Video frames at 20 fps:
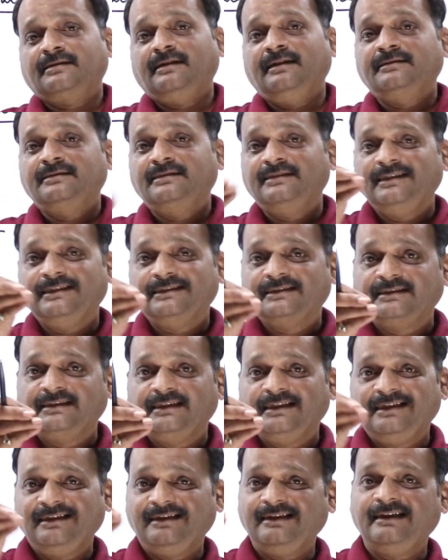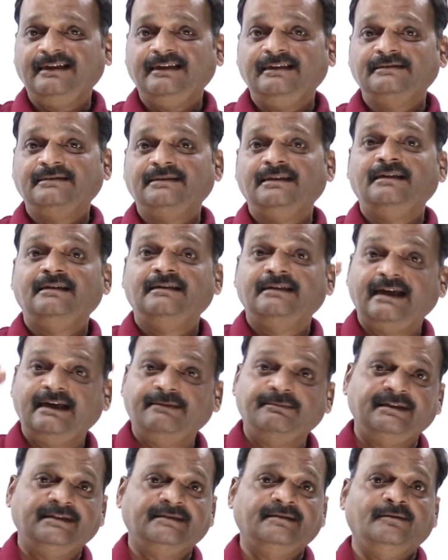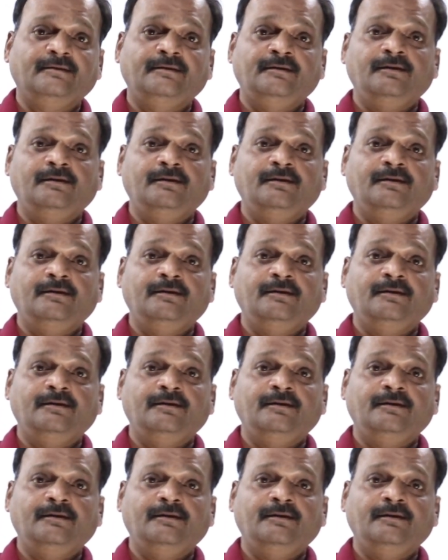like CSIR, NaCl, diamonds.